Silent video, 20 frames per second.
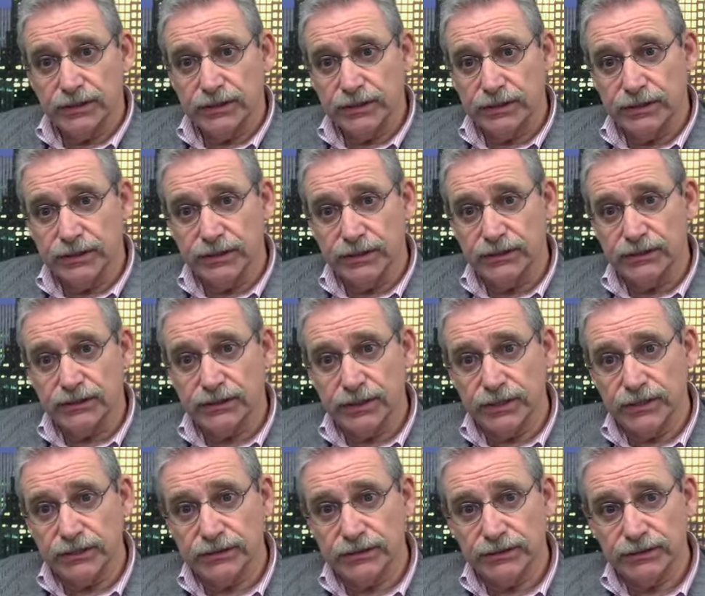
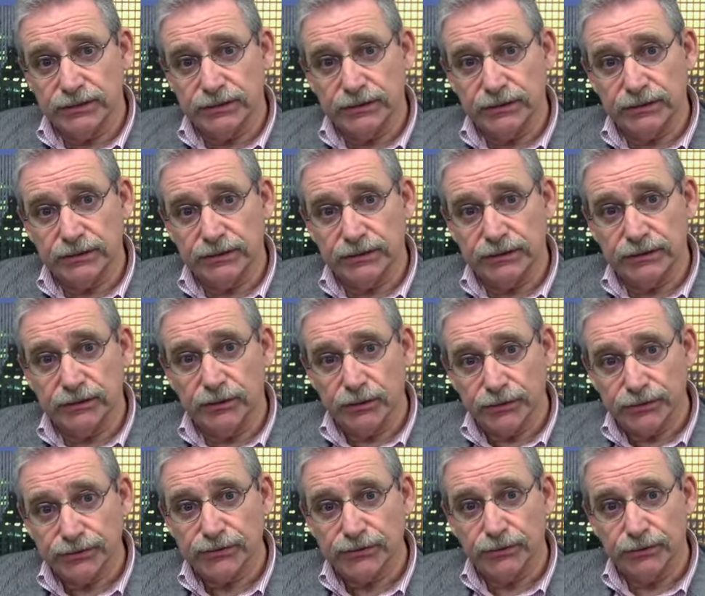is
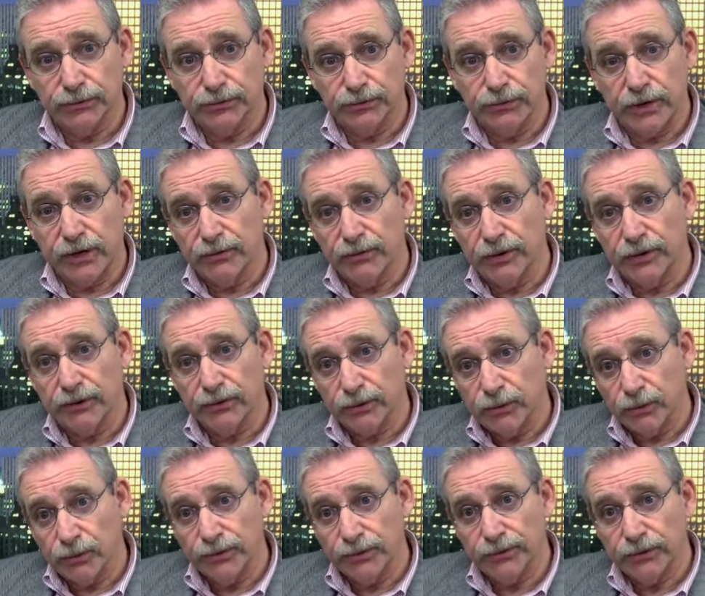also right around the
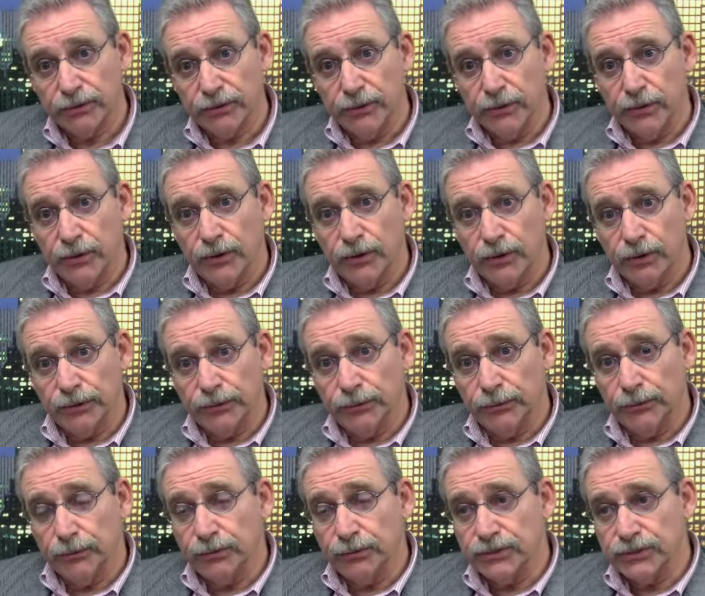corner,
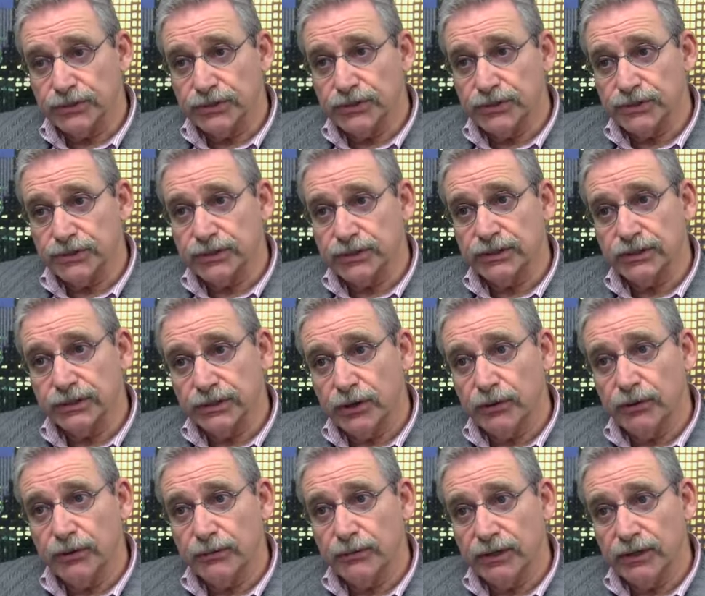which is
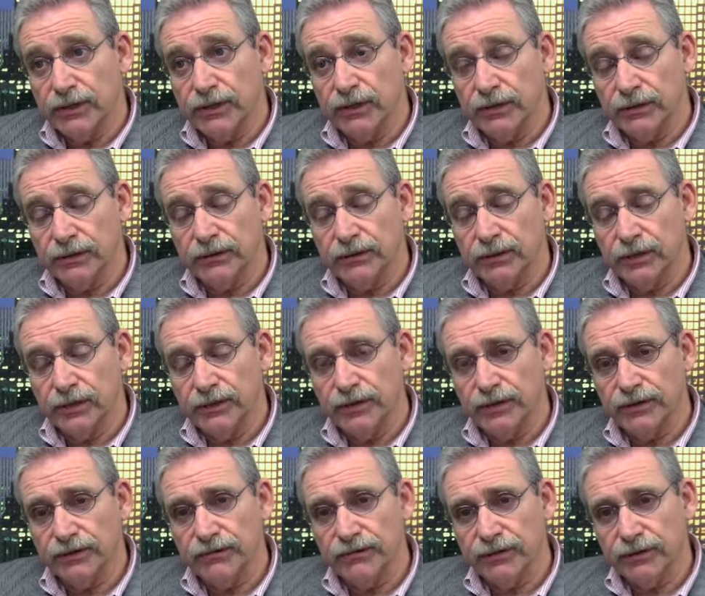going to be
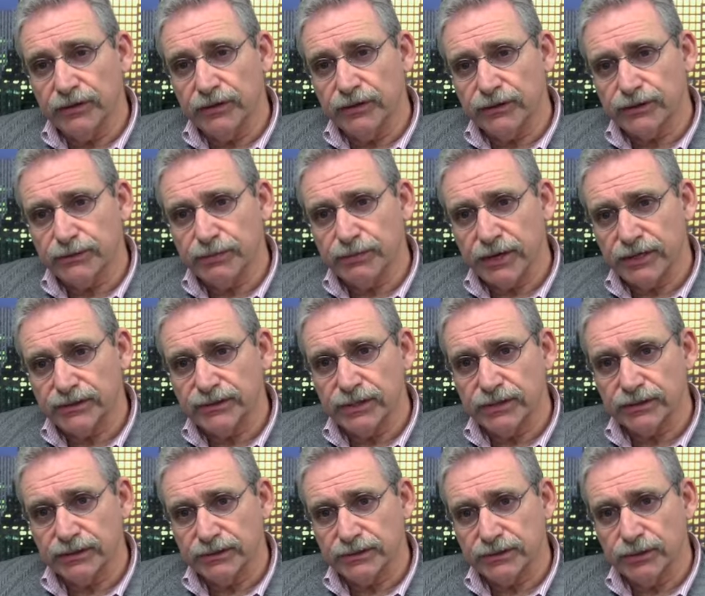another very large
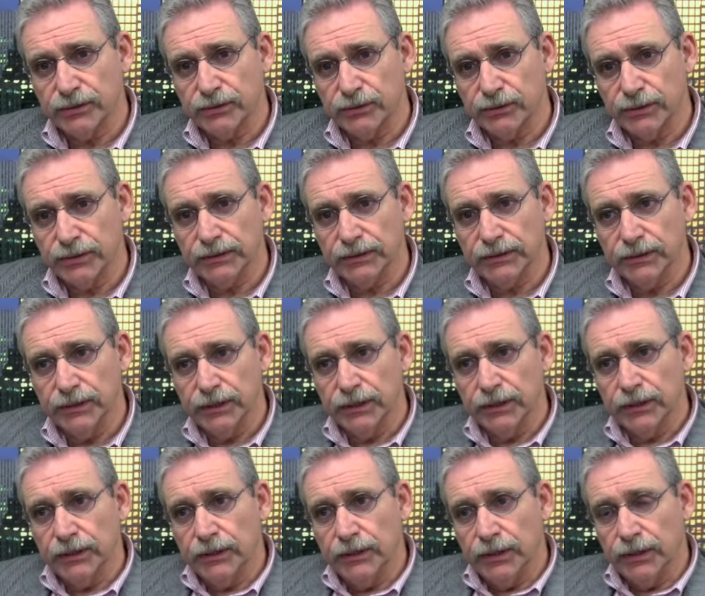project. So
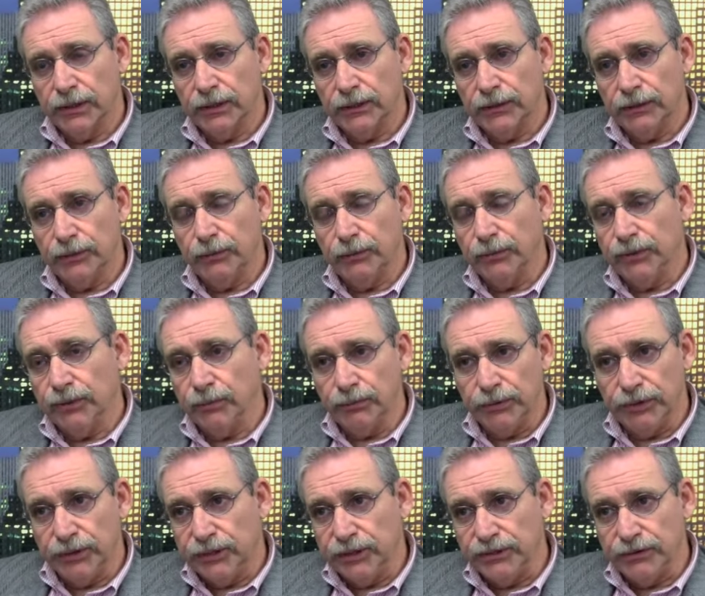
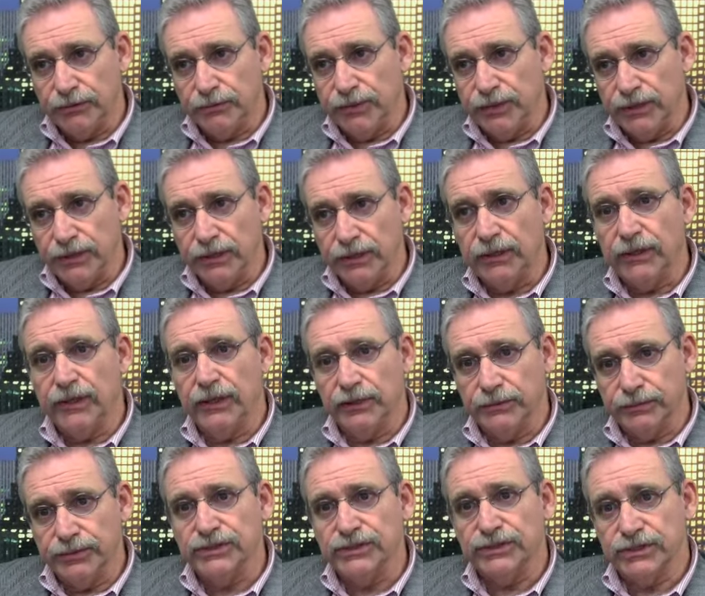we need to be in
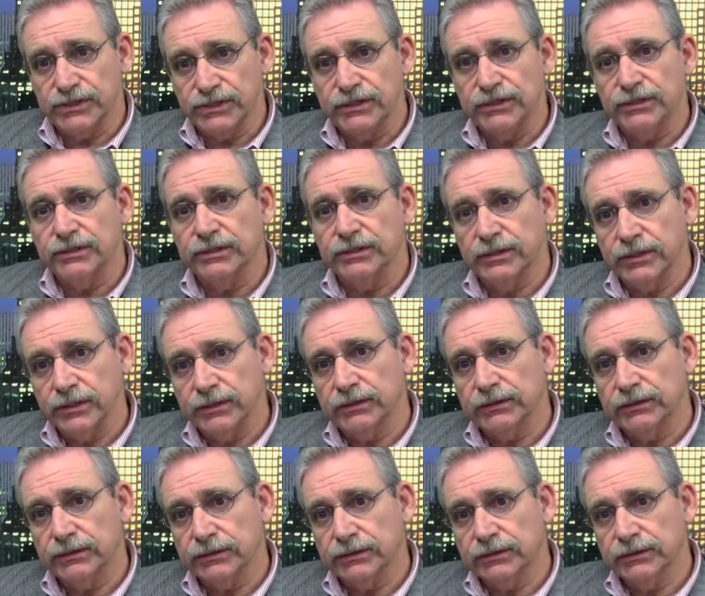a position
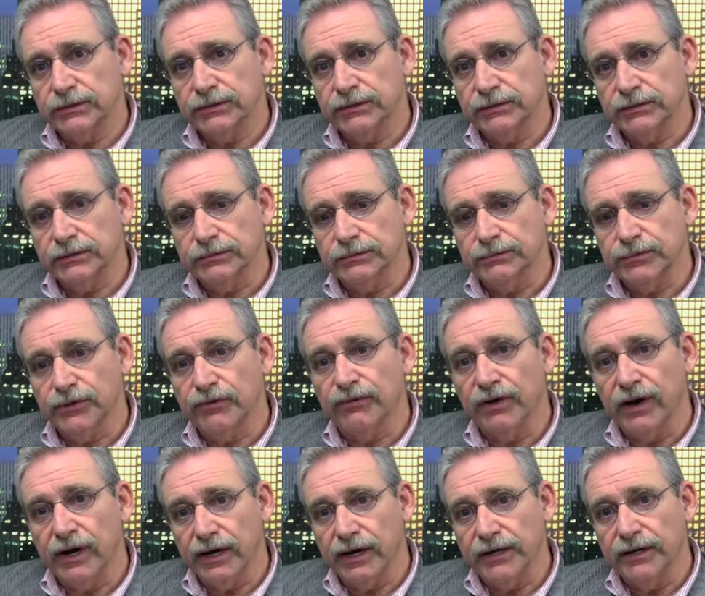to
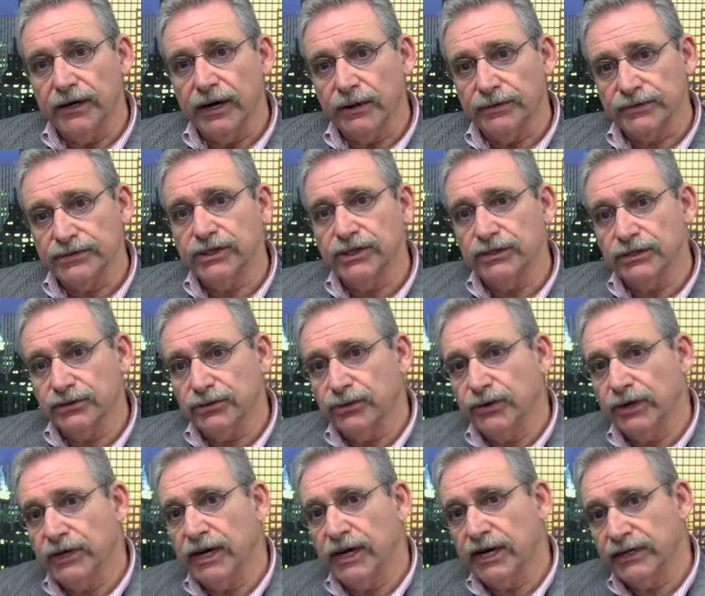provide our
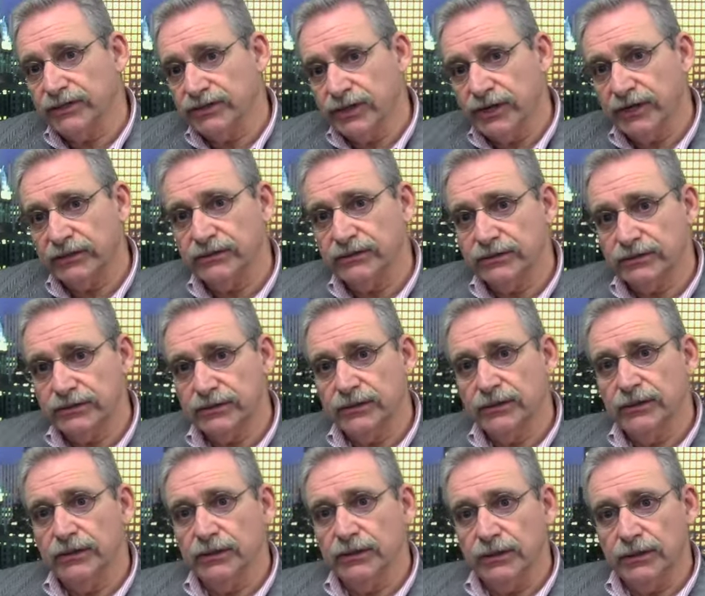signatory contractors
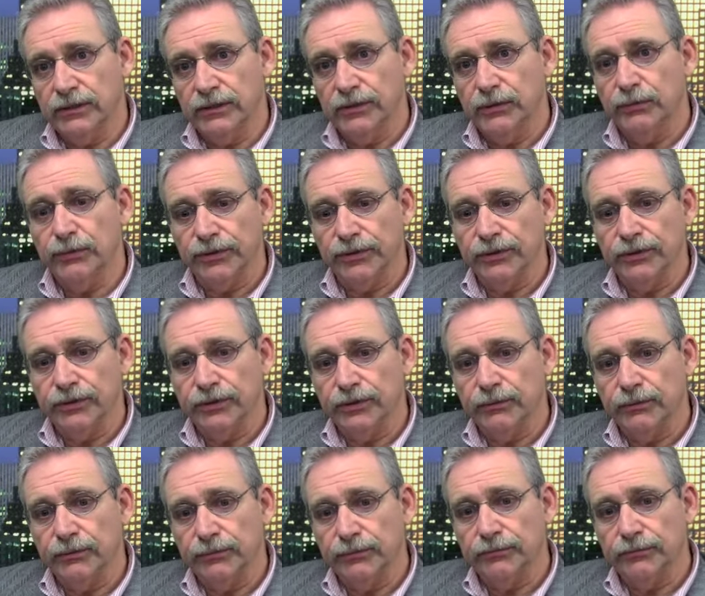with the